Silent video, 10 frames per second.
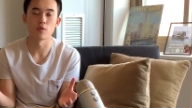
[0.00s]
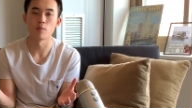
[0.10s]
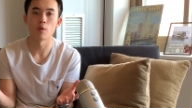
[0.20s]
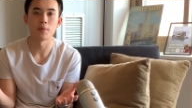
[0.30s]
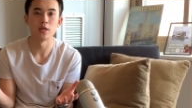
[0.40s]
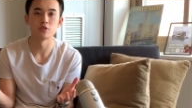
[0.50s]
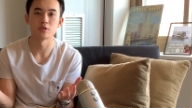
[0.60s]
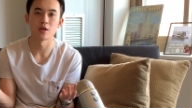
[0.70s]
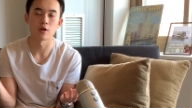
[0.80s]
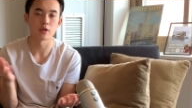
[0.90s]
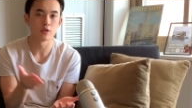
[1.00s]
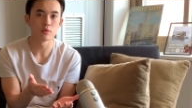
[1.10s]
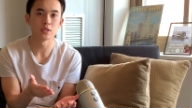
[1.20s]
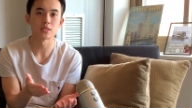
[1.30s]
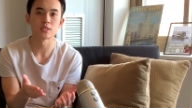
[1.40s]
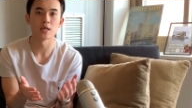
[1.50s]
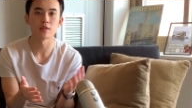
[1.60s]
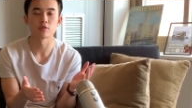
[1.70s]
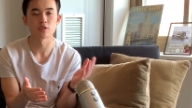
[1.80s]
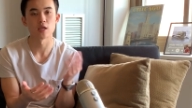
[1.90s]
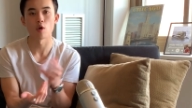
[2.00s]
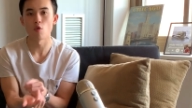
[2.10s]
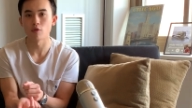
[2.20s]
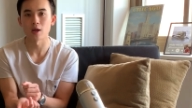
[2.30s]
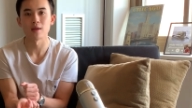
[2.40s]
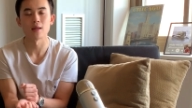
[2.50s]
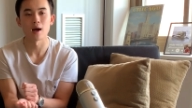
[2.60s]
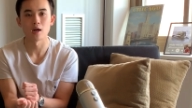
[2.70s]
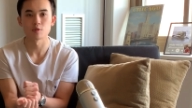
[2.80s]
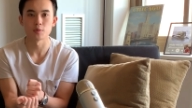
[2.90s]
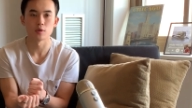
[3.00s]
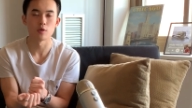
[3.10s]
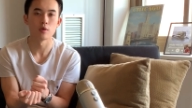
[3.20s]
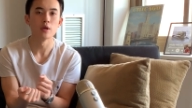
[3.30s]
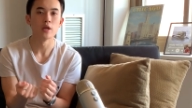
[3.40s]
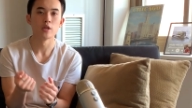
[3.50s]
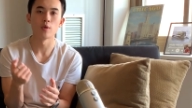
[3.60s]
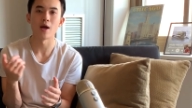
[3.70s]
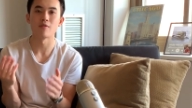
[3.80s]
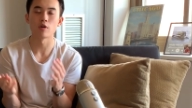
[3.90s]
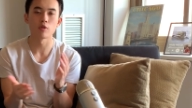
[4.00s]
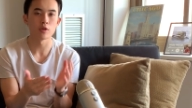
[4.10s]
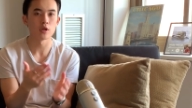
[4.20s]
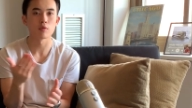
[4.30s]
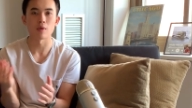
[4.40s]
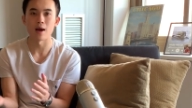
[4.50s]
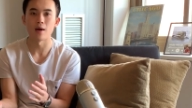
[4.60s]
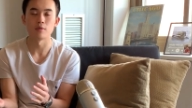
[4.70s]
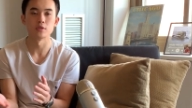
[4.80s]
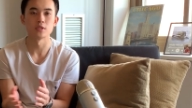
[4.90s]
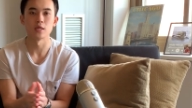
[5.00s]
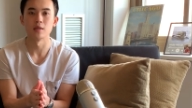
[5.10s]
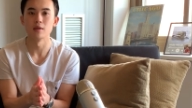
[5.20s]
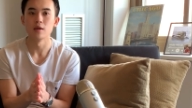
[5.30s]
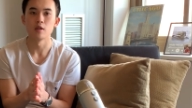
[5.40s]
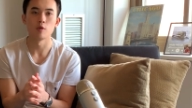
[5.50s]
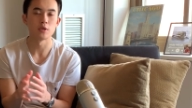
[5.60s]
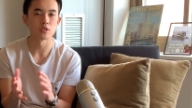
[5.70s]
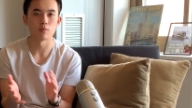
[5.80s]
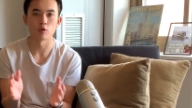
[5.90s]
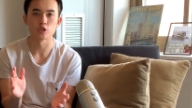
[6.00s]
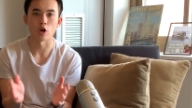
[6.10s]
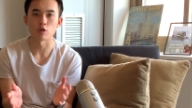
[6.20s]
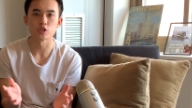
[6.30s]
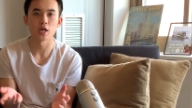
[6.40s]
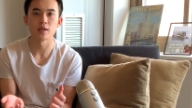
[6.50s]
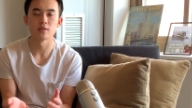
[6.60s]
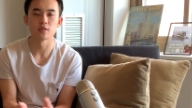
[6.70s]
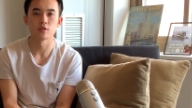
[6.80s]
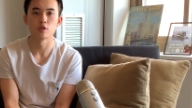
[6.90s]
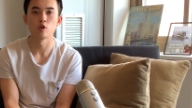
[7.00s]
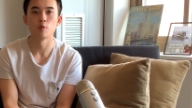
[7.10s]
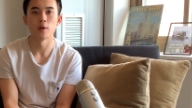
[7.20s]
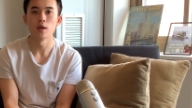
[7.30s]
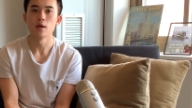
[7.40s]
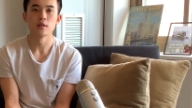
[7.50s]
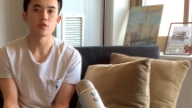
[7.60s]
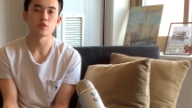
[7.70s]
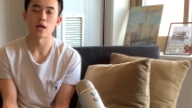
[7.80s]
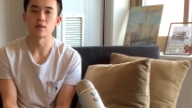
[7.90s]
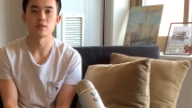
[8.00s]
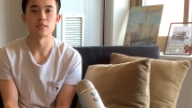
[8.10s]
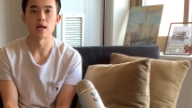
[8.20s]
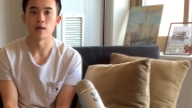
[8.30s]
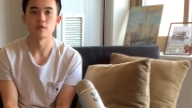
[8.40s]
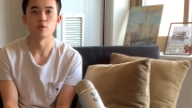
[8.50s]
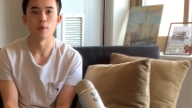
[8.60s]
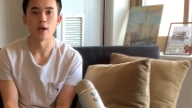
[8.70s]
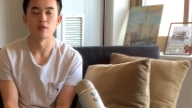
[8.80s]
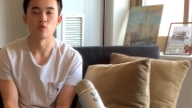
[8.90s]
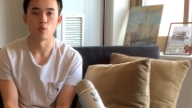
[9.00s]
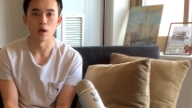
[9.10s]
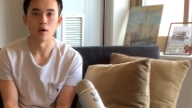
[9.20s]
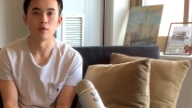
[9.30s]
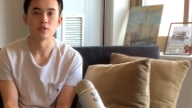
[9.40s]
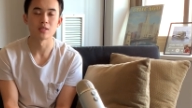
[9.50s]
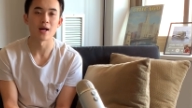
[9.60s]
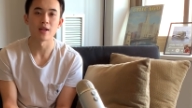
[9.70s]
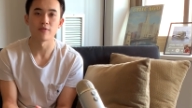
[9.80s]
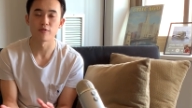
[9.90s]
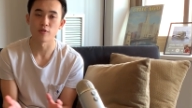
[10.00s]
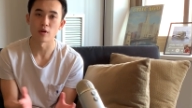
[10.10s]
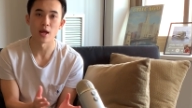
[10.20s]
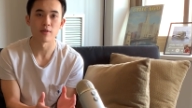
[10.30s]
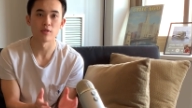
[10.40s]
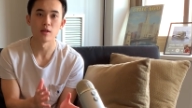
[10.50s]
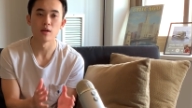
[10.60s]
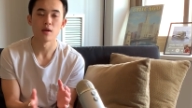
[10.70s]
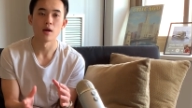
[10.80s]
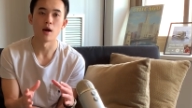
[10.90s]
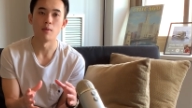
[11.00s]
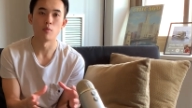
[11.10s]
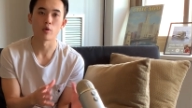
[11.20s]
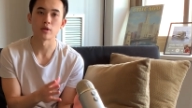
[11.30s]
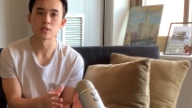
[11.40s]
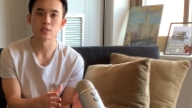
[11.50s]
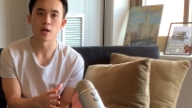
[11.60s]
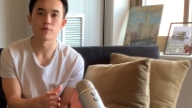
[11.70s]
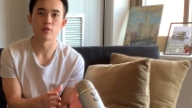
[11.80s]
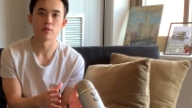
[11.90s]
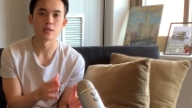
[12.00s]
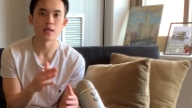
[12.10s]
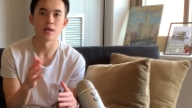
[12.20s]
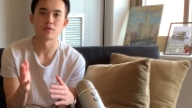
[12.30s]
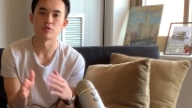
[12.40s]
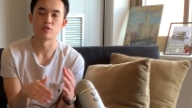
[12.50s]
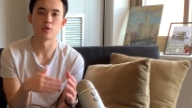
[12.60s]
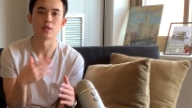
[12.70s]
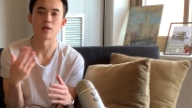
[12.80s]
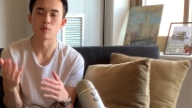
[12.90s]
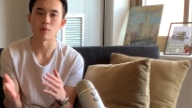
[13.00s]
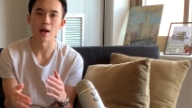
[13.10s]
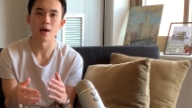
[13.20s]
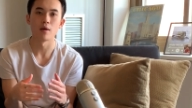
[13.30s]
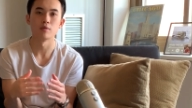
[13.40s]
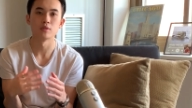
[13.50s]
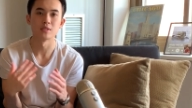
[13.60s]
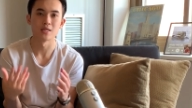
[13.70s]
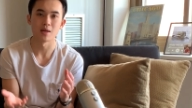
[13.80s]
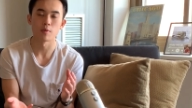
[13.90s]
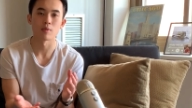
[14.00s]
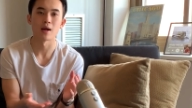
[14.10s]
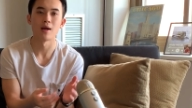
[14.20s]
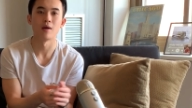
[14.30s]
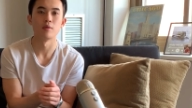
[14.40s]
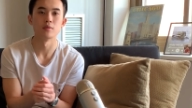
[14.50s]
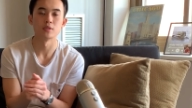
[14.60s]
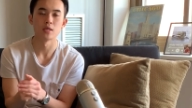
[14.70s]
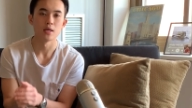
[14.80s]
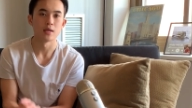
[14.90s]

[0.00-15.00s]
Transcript: for more patients that are acutely sick, they're staying overnight in the hospital, you'll have earlier rounds and there'll be some more chart checking to do but this was honestly not too bad as well. It's a lot of front heavy uh, morning stuff during the day because you're doing a lot of rounds and table rounds